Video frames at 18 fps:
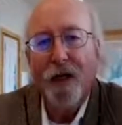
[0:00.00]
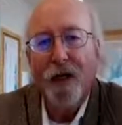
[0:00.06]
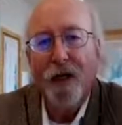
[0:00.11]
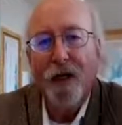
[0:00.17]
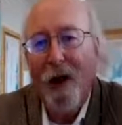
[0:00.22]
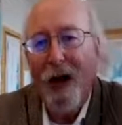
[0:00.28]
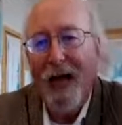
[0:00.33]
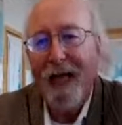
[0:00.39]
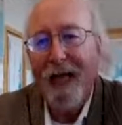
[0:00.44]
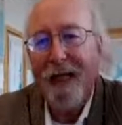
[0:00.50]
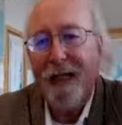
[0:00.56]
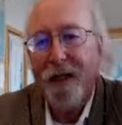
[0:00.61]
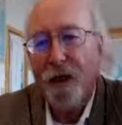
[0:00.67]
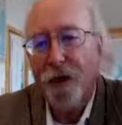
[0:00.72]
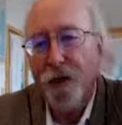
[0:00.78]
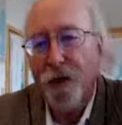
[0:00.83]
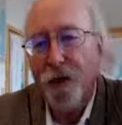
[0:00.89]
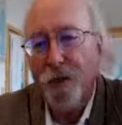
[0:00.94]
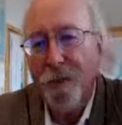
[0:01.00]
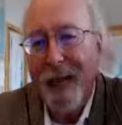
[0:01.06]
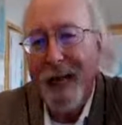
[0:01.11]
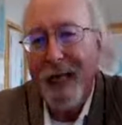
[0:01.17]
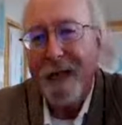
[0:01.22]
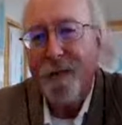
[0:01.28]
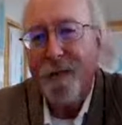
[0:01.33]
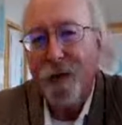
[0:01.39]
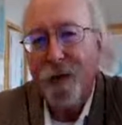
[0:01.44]
trying to
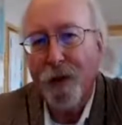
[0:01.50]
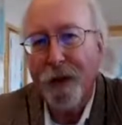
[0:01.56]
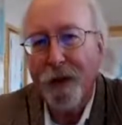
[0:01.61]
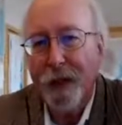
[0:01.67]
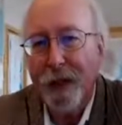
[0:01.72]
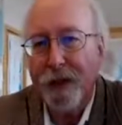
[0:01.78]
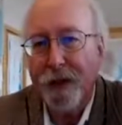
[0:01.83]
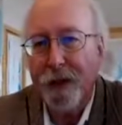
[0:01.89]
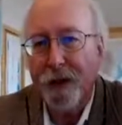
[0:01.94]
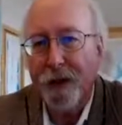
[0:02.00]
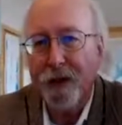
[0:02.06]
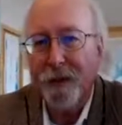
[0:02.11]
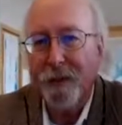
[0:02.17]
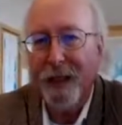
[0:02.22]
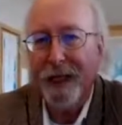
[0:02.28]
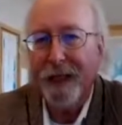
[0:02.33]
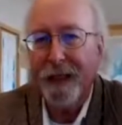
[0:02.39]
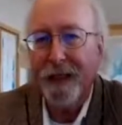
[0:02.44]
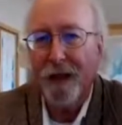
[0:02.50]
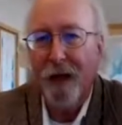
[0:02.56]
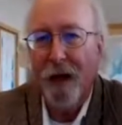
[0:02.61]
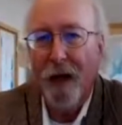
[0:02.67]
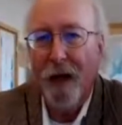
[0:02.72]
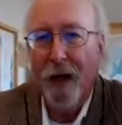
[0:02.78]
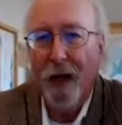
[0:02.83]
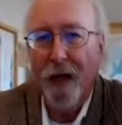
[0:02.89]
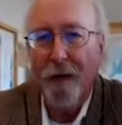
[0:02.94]
make predictions based
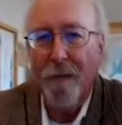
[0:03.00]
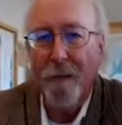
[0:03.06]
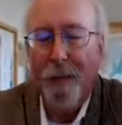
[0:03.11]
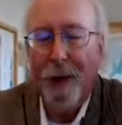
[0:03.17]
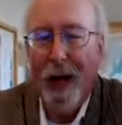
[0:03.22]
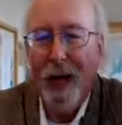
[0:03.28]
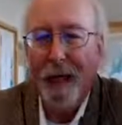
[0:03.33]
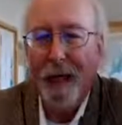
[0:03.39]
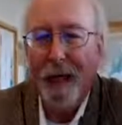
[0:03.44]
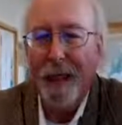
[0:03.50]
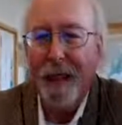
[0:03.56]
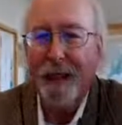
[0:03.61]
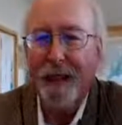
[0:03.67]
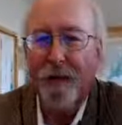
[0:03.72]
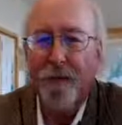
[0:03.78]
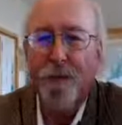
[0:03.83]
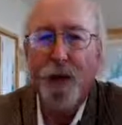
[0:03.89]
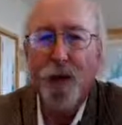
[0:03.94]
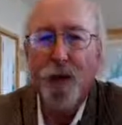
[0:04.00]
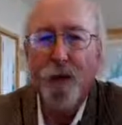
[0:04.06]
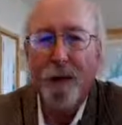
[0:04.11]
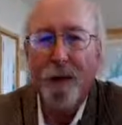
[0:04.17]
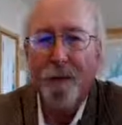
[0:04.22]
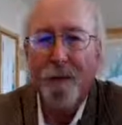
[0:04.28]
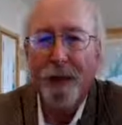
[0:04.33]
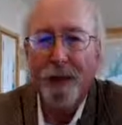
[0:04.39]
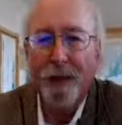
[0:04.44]
on bodies of pure
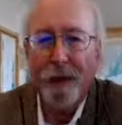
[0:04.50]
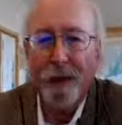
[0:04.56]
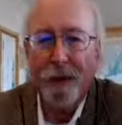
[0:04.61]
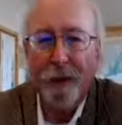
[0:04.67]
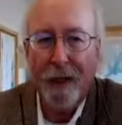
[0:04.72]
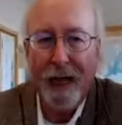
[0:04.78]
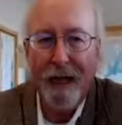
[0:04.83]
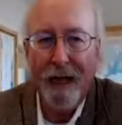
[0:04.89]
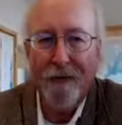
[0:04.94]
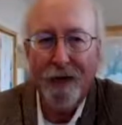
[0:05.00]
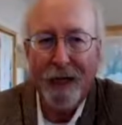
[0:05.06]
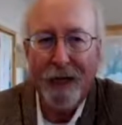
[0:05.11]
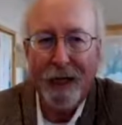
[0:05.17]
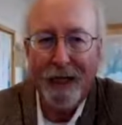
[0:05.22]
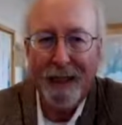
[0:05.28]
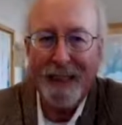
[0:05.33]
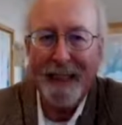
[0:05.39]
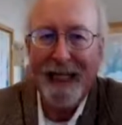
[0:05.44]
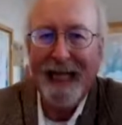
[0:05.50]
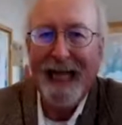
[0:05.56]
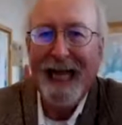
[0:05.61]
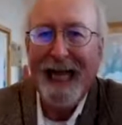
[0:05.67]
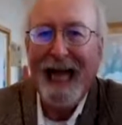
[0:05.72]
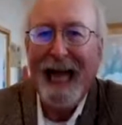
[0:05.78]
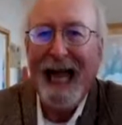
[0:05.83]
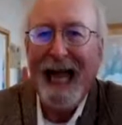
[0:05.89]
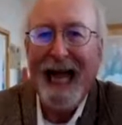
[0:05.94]
empirical evidence
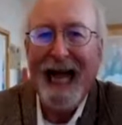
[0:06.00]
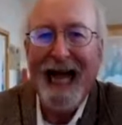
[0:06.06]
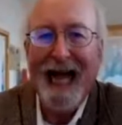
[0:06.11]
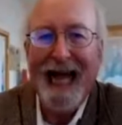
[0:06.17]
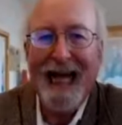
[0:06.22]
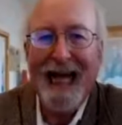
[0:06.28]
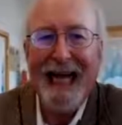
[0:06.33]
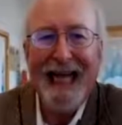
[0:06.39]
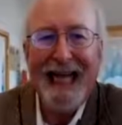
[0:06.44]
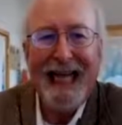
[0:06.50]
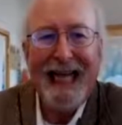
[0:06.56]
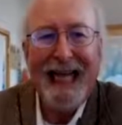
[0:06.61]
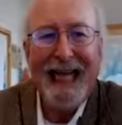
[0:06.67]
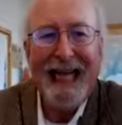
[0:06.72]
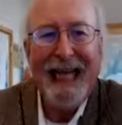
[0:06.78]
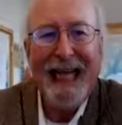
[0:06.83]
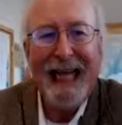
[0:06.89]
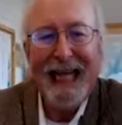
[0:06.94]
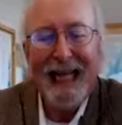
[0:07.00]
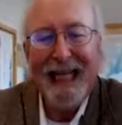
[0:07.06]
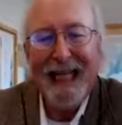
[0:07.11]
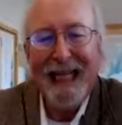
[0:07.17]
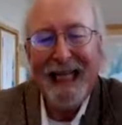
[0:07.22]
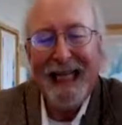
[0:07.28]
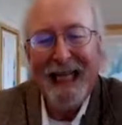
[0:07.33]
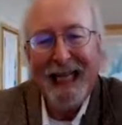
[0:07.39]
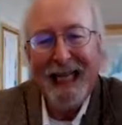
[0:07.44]
uh,
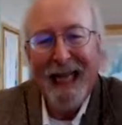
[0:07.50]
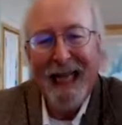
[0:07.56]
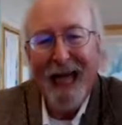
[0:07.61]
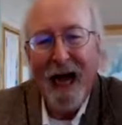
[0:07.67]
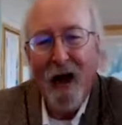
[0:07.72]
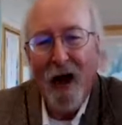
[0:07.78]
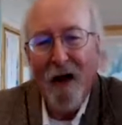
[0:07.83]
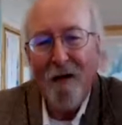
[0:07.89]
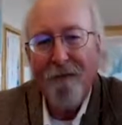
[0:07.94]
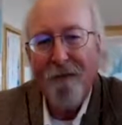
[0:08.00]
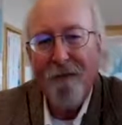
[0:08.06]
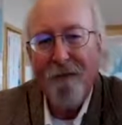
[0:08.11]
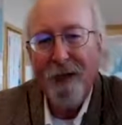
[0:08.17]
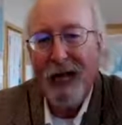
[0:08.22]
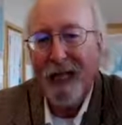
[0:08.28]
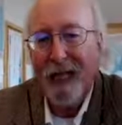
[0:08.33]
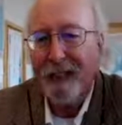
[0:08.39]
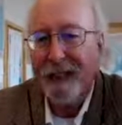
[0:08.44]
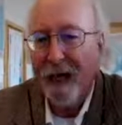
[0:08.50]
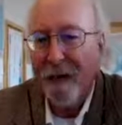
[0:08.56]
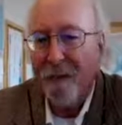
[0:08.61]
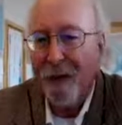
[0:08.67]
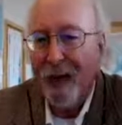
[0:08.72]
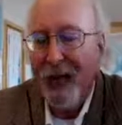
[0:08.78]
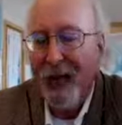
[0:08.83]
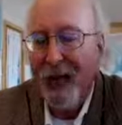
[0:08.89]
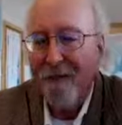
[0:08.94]
often ends
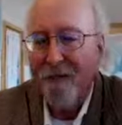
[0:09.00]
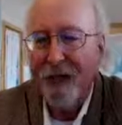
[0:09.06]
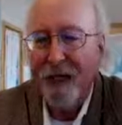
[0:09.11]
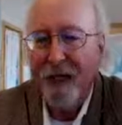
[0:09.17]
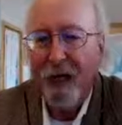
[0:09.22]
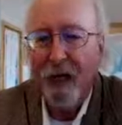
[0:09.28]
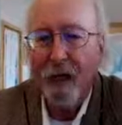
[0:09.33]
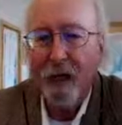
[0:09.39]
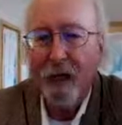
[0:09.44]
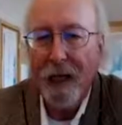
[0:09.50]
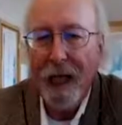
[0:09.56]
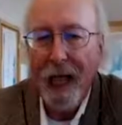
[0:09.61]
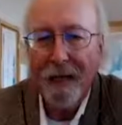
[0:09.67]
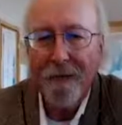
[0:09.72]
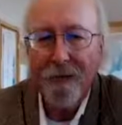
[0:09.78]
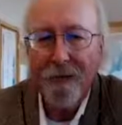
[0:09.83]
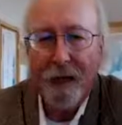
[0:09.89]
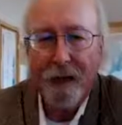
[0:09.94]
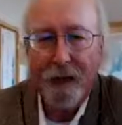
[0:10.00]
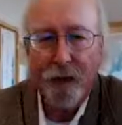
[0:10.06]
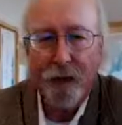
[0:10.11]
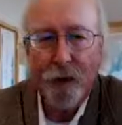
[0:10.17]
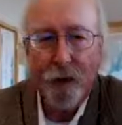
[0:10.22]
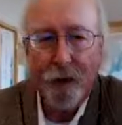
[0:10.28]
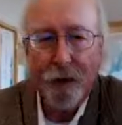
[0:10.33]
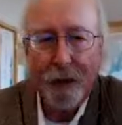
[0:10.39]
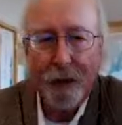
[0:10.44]
up having a lot of
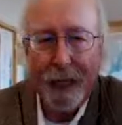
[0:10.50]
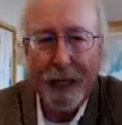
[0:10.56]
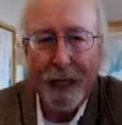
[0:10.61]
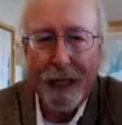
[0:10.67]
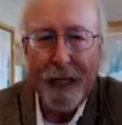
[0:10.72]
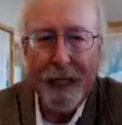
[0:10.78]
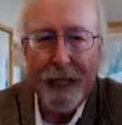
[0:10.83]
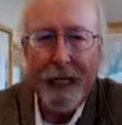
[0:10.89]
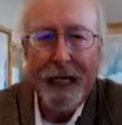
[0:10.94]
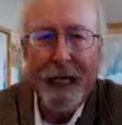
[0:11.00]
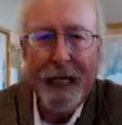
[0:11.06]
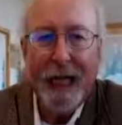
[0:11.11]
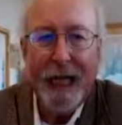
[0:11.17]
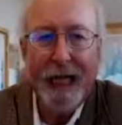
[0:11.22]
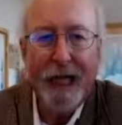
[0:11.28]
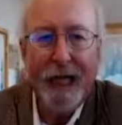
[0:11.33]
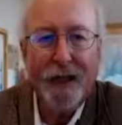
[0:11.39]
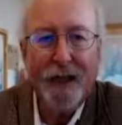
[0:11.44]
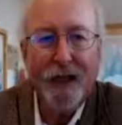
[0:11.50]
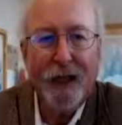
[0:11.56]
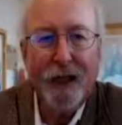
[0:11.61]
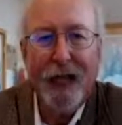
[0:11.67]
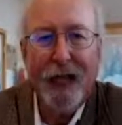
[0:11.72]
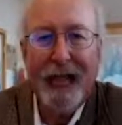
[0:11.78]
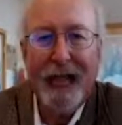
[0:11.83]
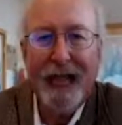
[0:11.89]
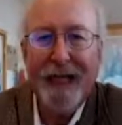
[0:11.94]
uncertainty. And it's
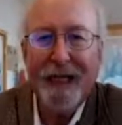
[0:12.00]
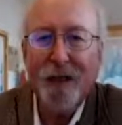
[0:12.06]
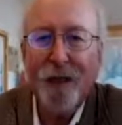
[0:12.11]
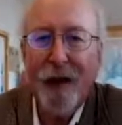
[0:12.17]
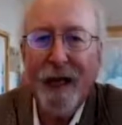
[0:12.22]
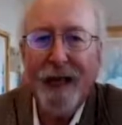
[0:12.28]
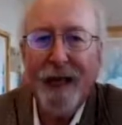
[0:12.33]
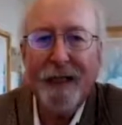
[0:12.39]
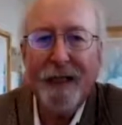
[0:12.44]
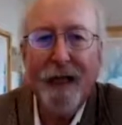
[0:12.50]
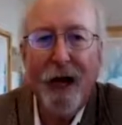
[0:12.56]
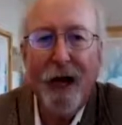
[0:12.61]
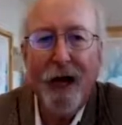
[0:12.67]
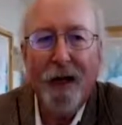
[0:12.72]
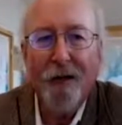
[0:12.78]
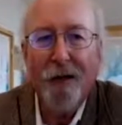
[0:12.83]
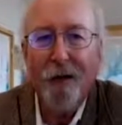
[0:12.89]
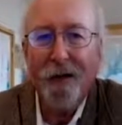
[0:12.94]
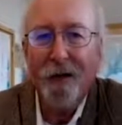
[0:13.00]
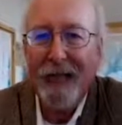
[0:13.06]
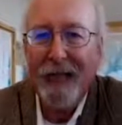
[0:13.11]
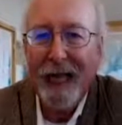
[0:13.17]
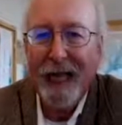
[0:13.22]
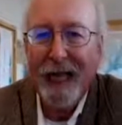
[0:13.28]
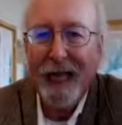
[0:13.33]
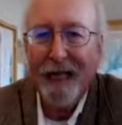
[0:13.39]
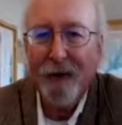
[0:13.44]
like trying to
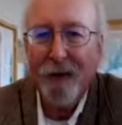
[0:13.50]
understand